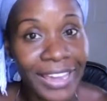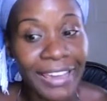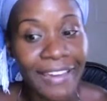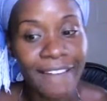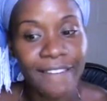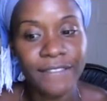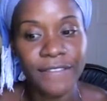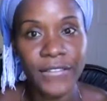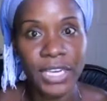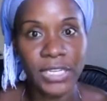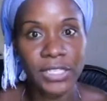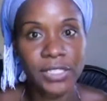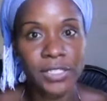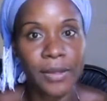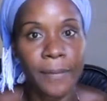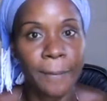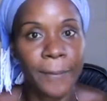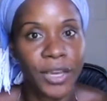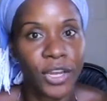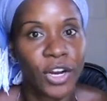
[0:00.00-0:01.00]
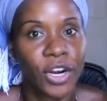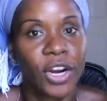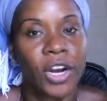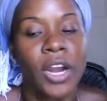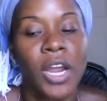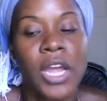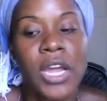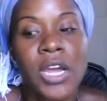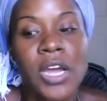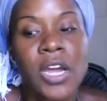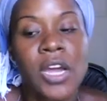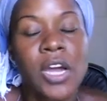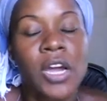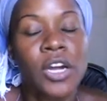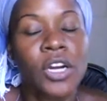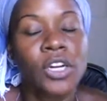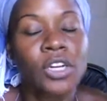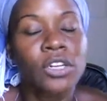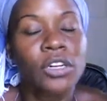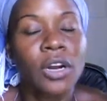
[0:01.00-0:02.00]
a face picker,
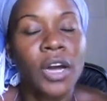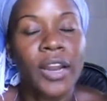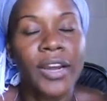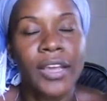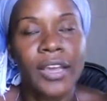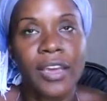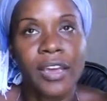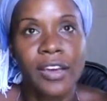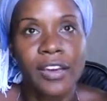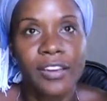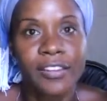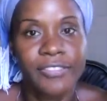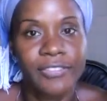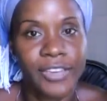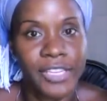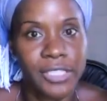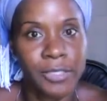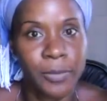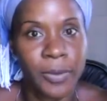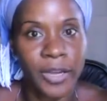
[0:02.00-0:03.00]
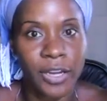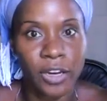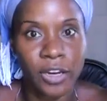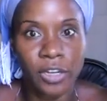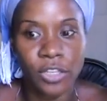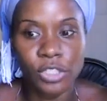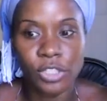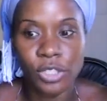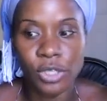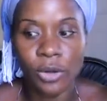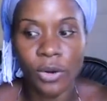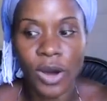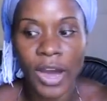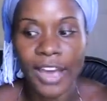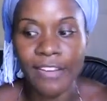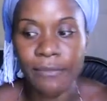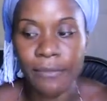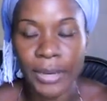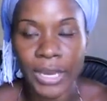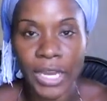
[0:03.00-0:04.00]
chronic face picker, so
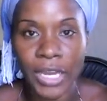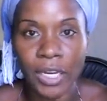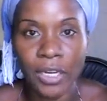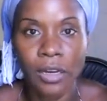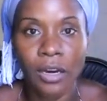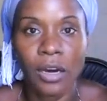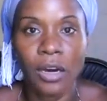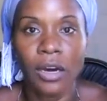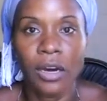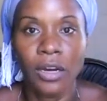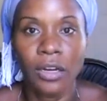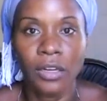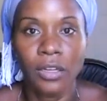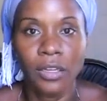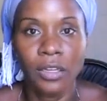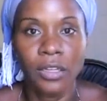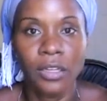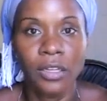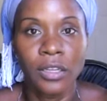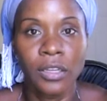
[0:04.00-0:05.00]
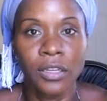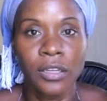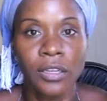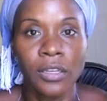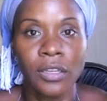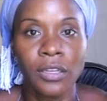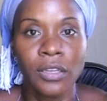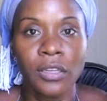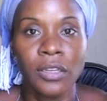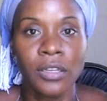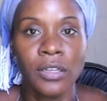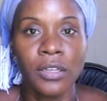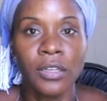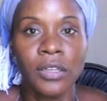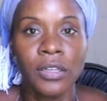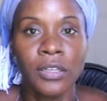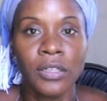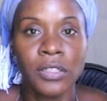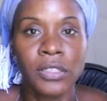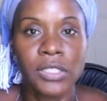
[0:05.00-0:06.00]
I made a
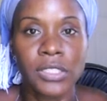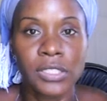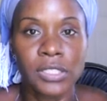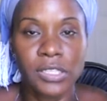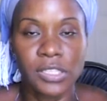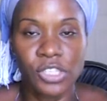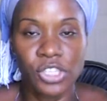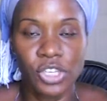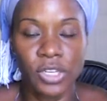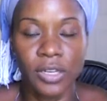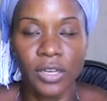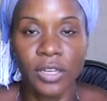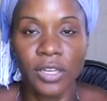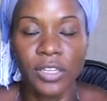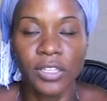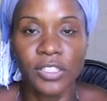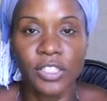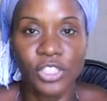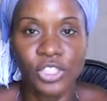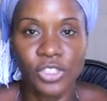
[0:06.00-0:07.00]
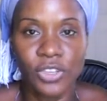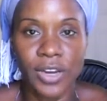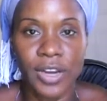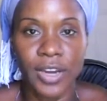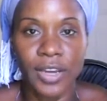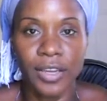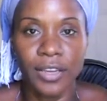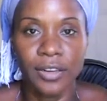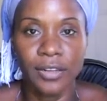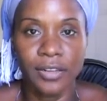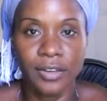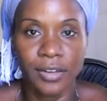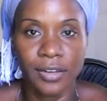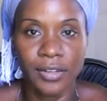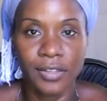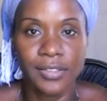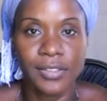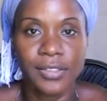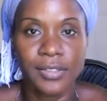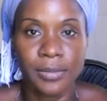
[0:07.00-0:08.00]
decision to try
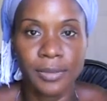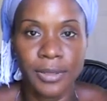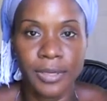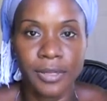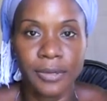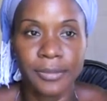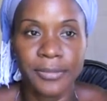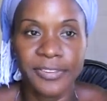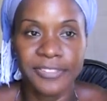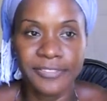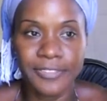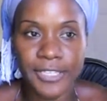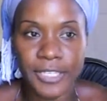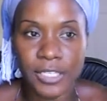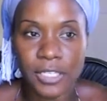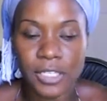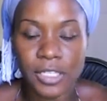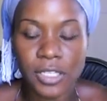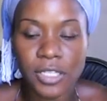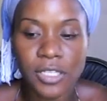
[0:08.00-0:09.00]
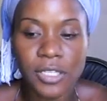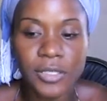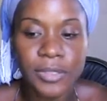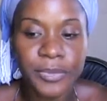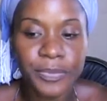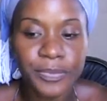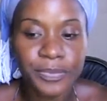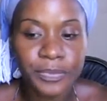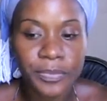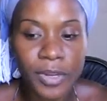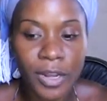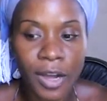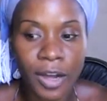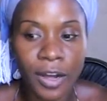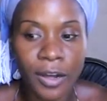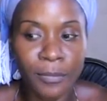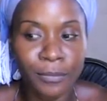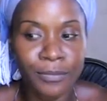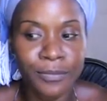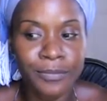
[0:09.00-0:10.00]
not to pick my face.
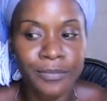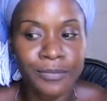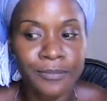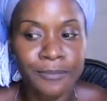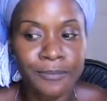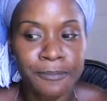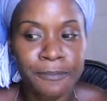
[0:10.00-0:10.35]
I